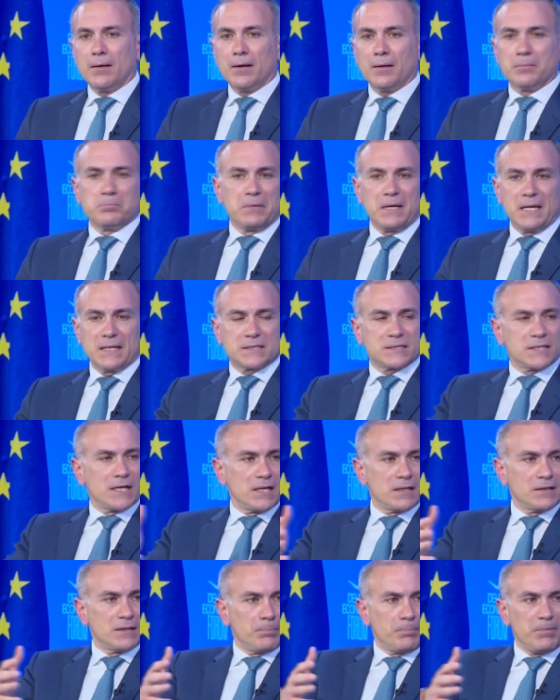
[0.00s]
Let's
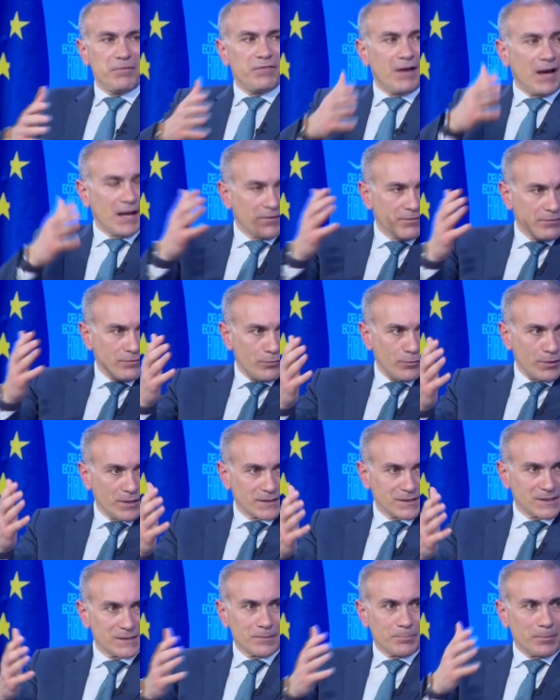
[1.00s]
say the P5, for
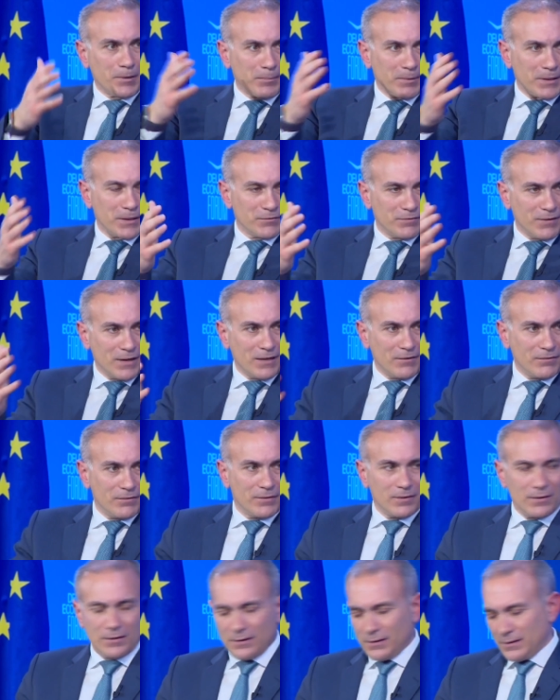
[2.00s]
instance, the permanent five
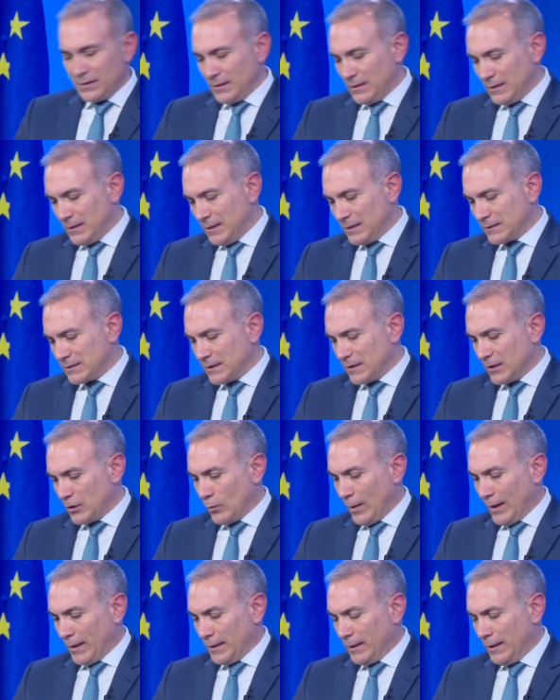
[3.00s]
at the
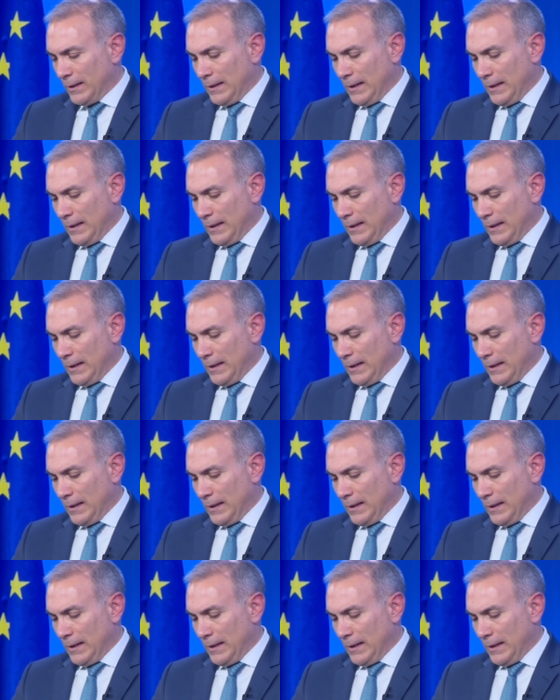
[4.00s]
UN.